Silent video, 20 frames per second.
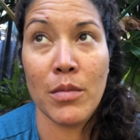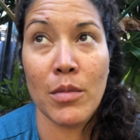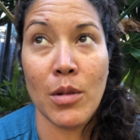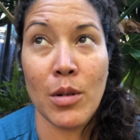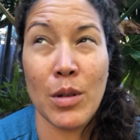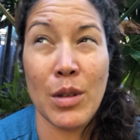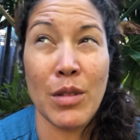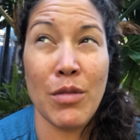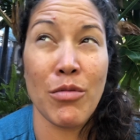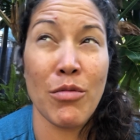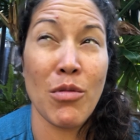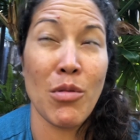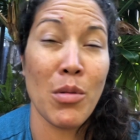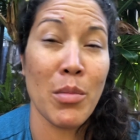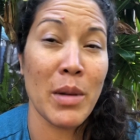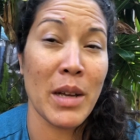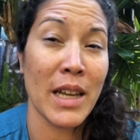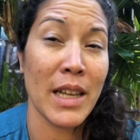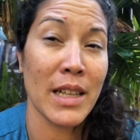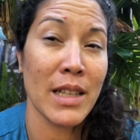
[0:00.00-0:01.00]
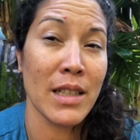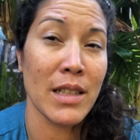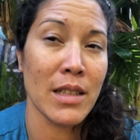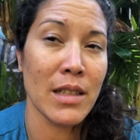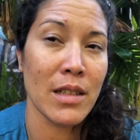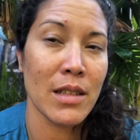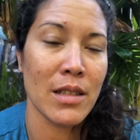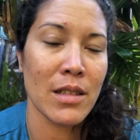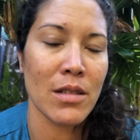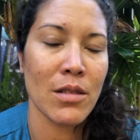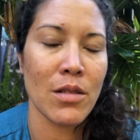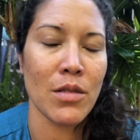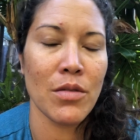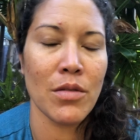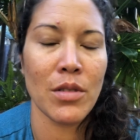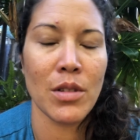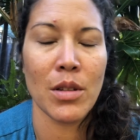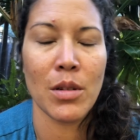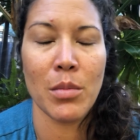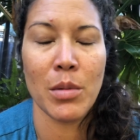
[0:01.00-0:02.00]
only four beds, so
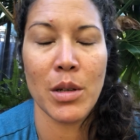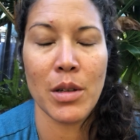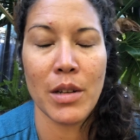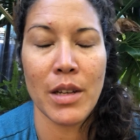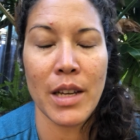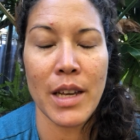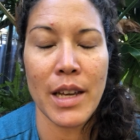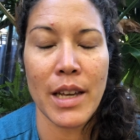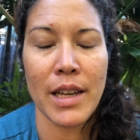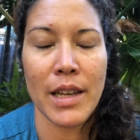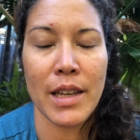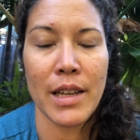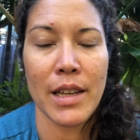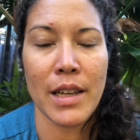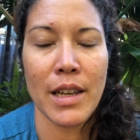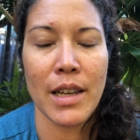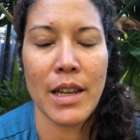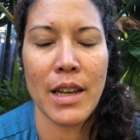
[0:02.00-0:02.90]
hopefully it'll be okay.